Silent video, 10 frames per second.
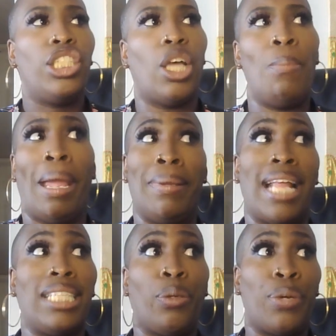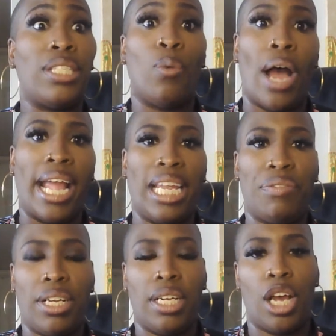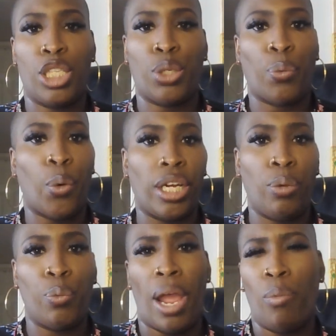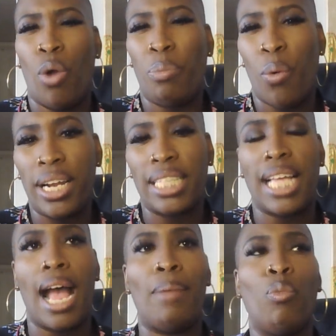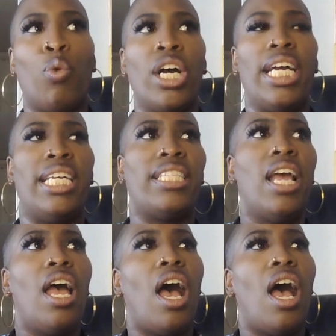So maybe that's the reason why even a sorority at one point in time was,